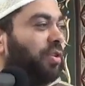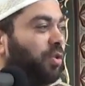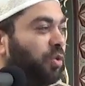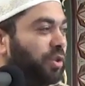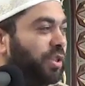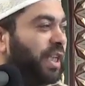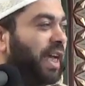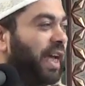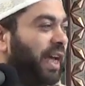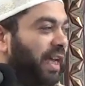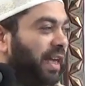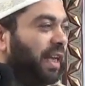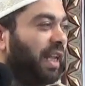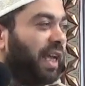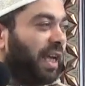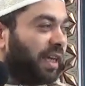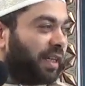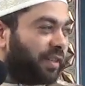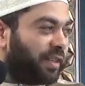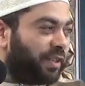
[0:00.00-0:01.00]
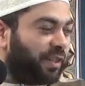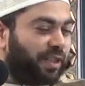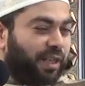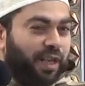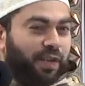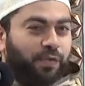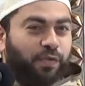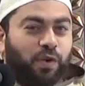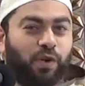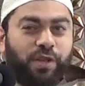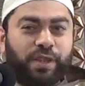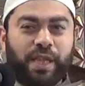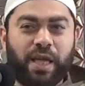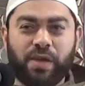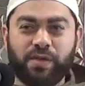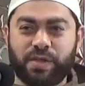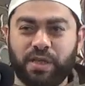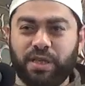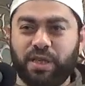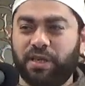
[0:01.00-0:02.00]
who died like
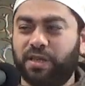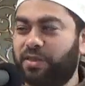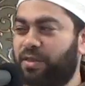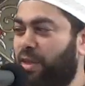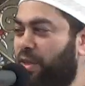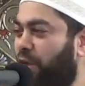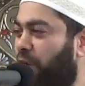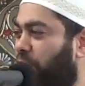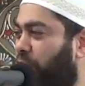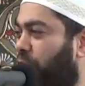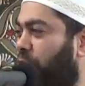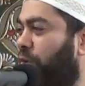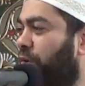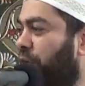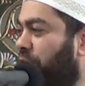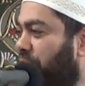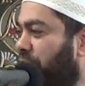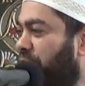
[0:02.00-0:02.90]
3,000-4,000 years ago?